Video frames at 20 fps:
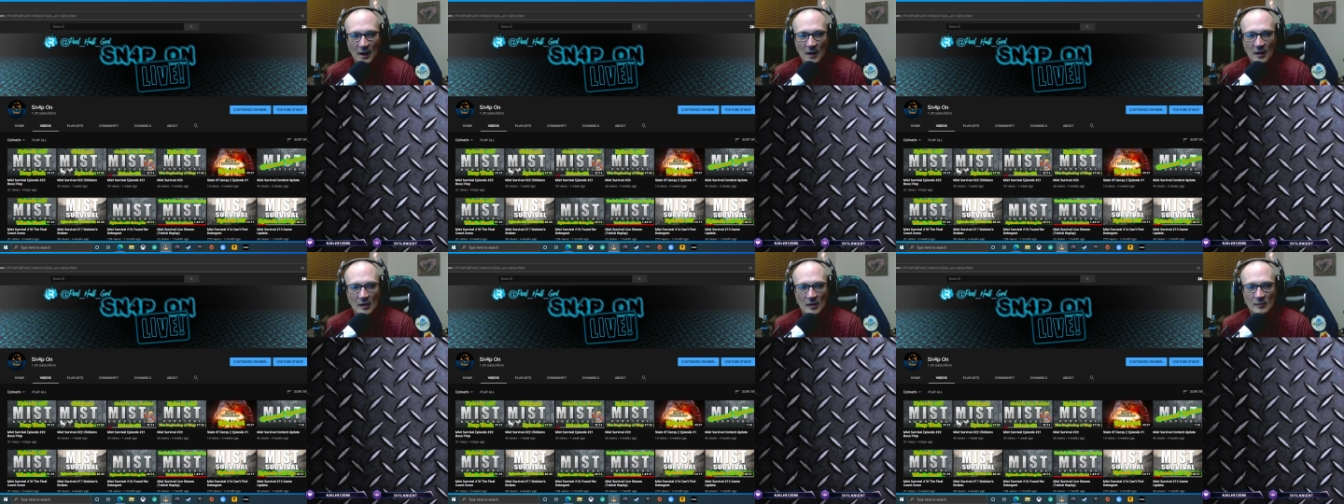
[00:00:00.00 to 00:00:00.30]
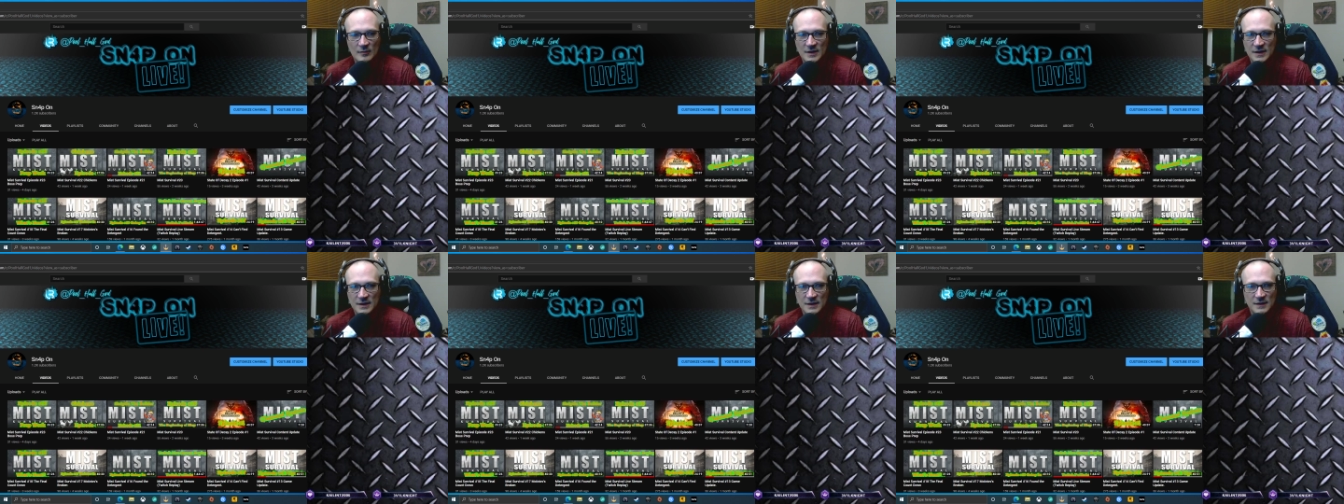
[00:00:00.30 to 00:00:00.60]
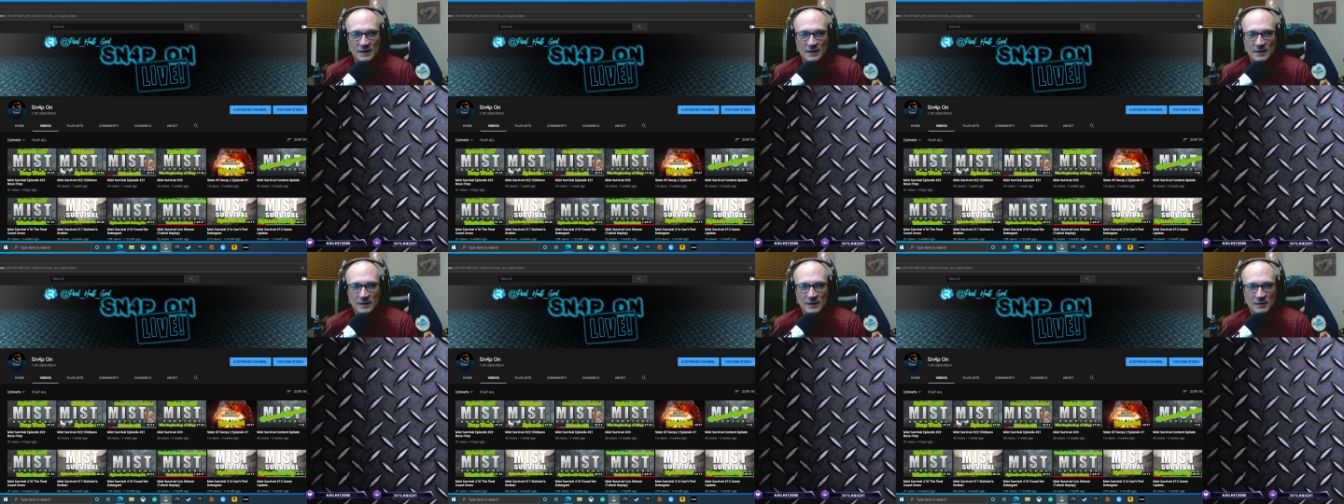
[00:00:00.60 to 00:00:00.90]
I'll
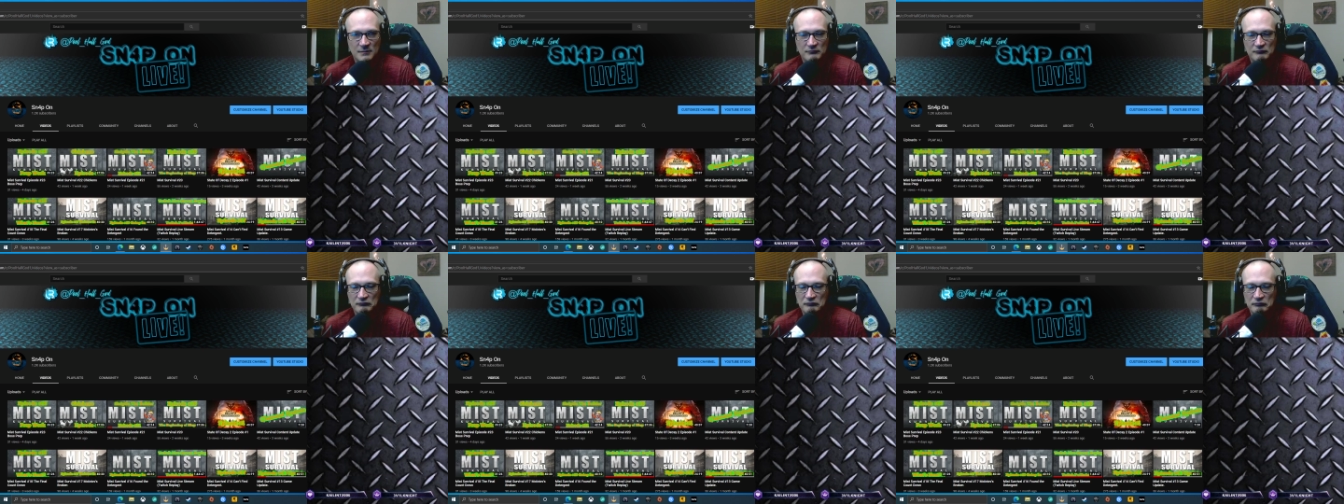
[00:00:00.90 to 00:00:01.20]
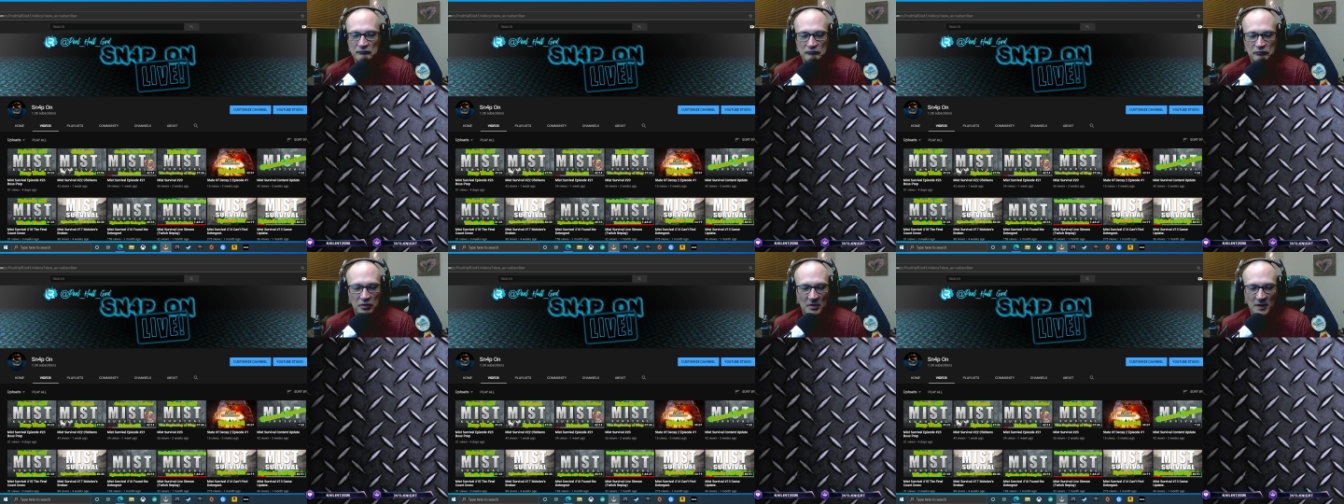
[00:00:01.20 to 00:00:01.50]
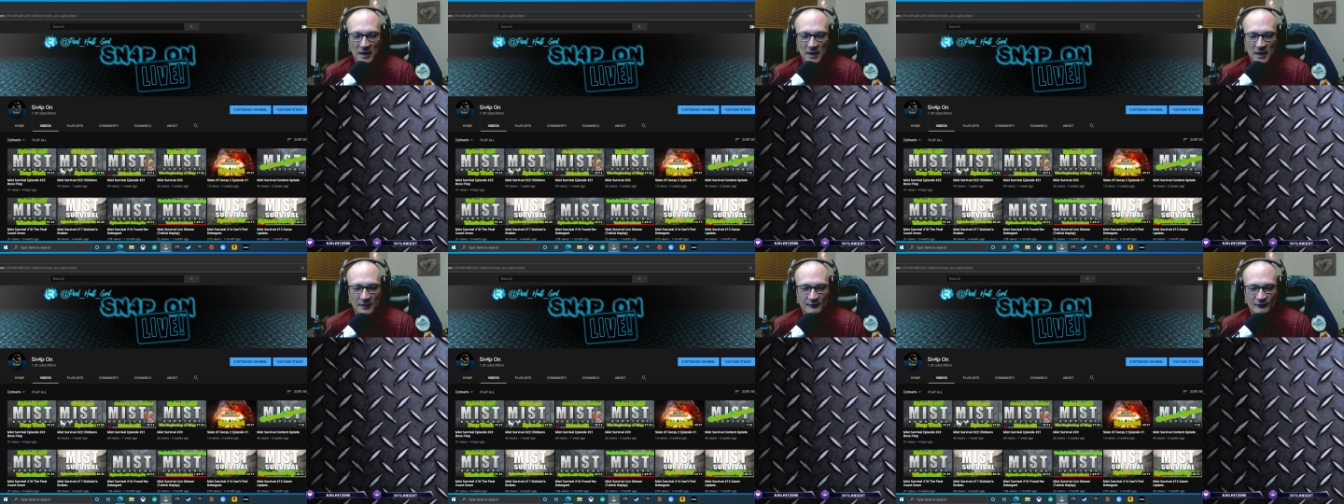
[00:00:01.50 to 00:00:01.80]
be
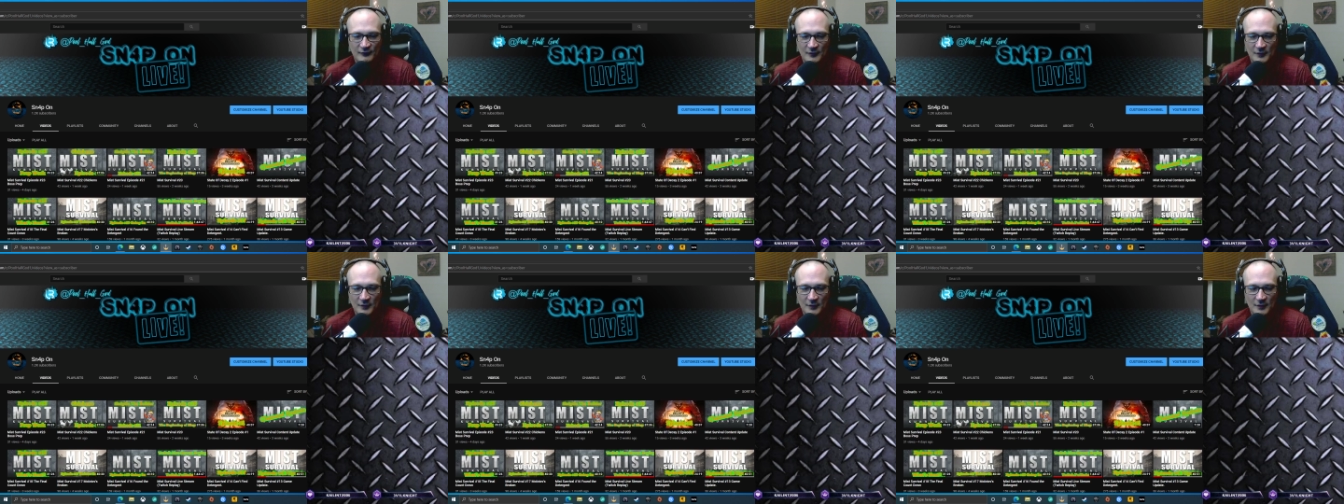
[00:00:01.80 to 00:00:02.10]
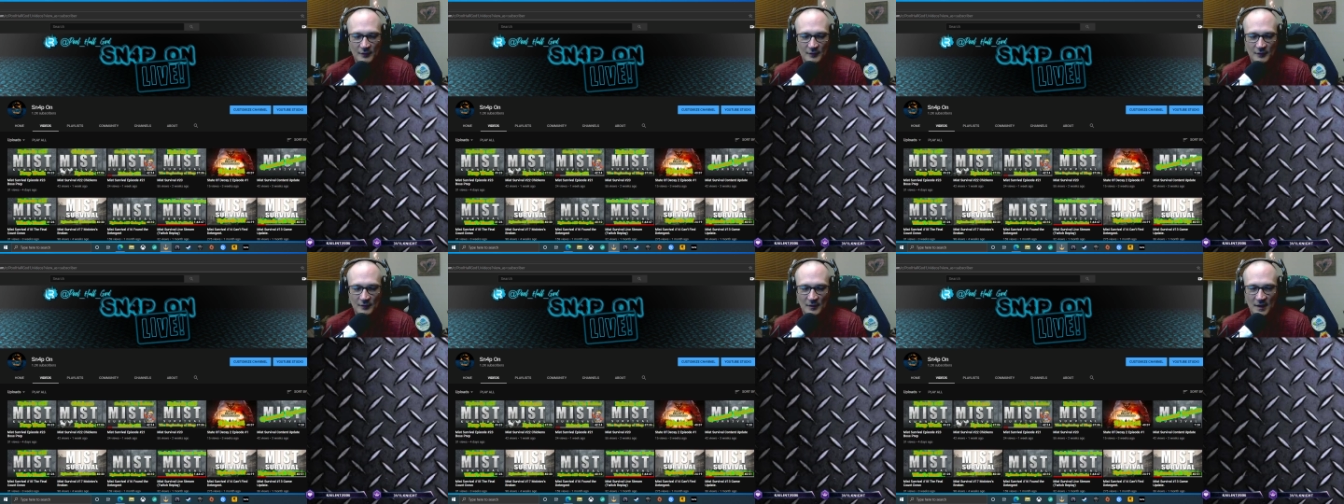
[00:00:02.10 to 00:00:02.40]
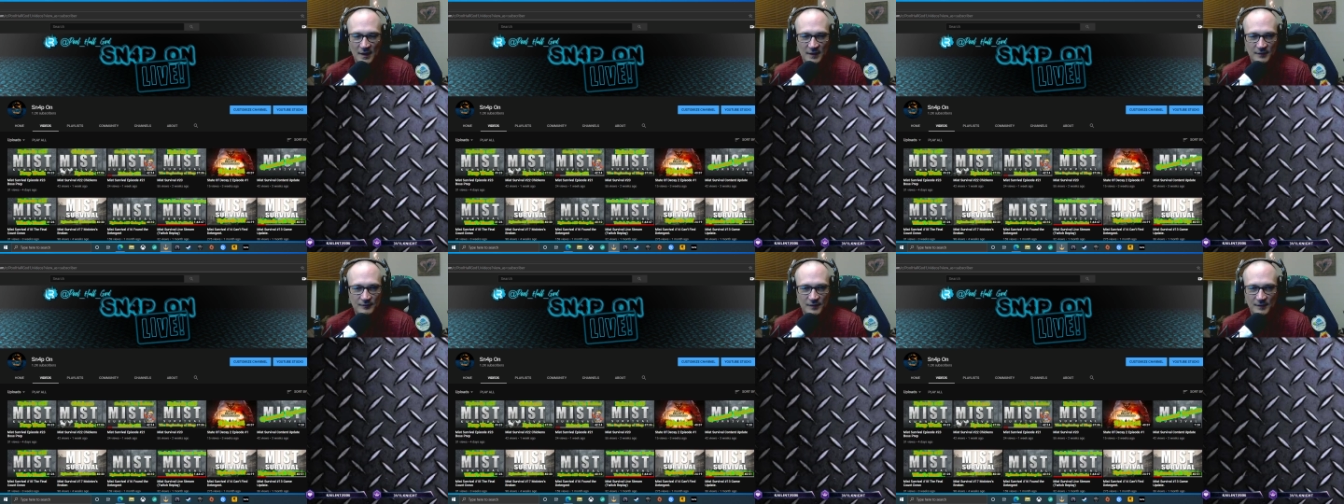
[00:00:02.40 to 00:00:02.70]
playing it for
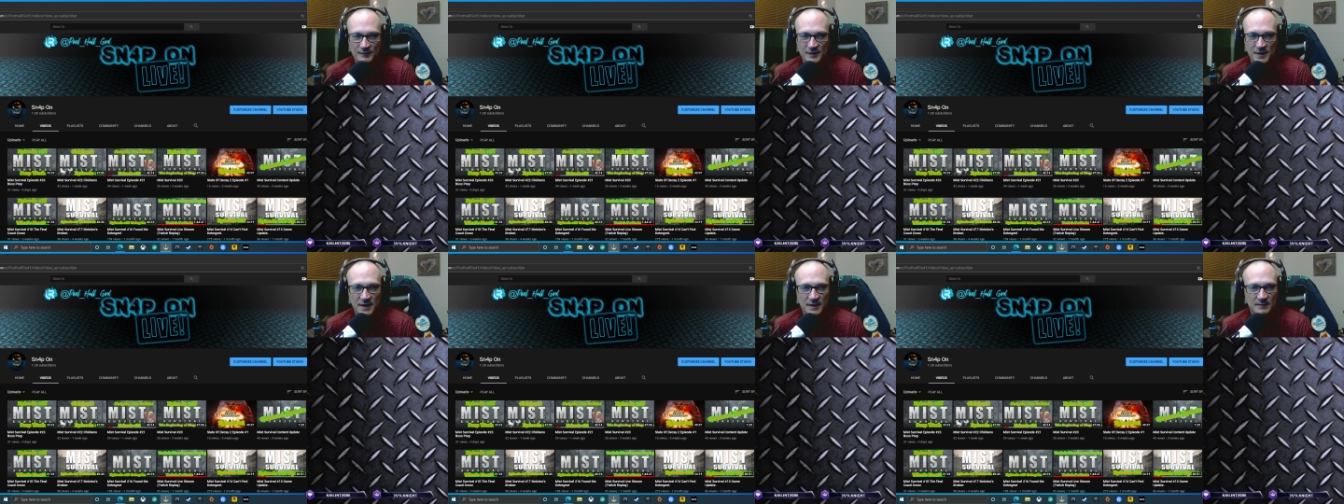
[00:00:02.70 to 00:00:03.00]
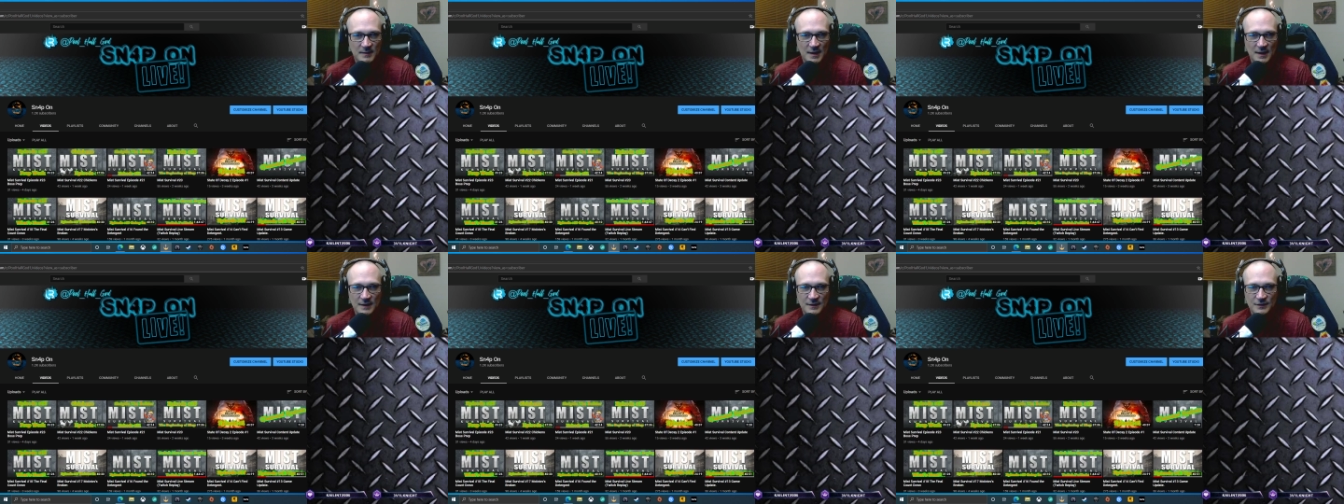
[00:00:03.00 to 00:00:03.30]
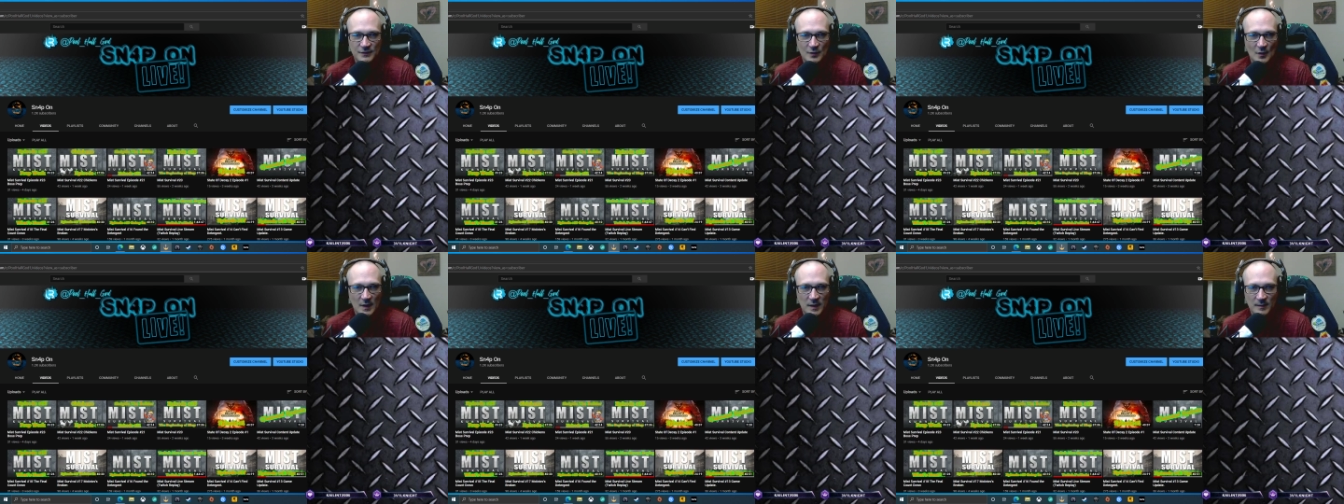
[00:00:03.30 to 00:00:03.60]
like 15
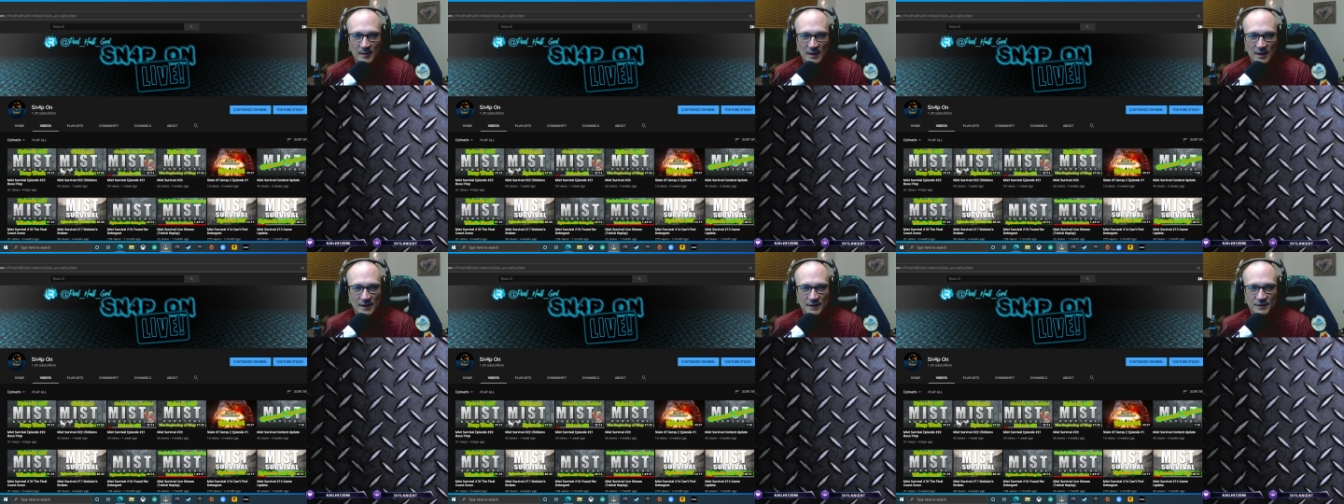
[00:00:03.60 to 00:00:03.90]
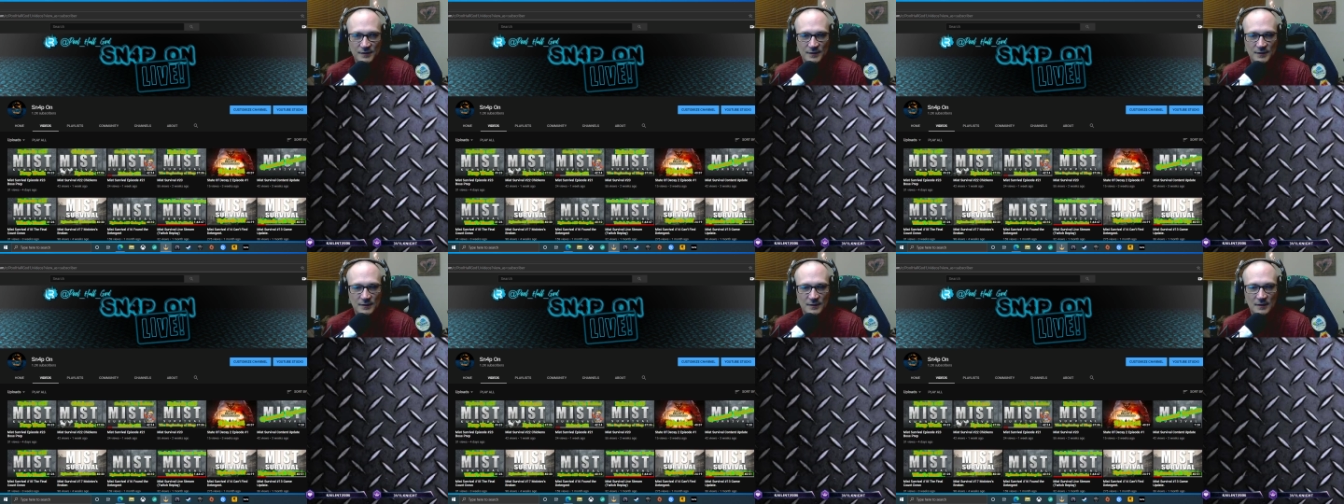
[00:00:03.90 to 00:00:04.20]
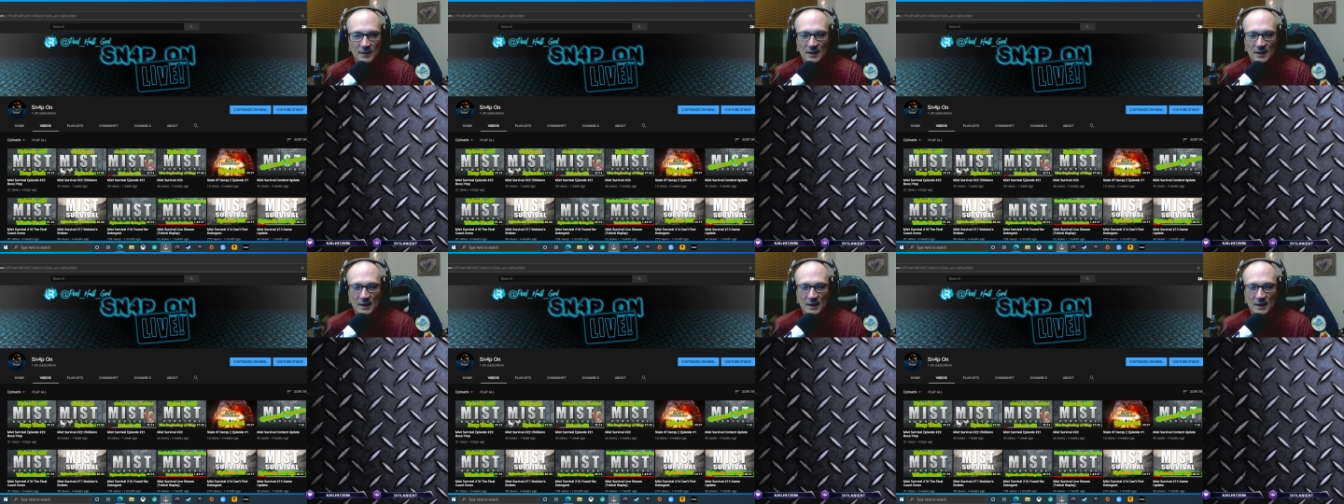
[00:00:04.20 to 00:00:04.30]
minutes, 20 minutes,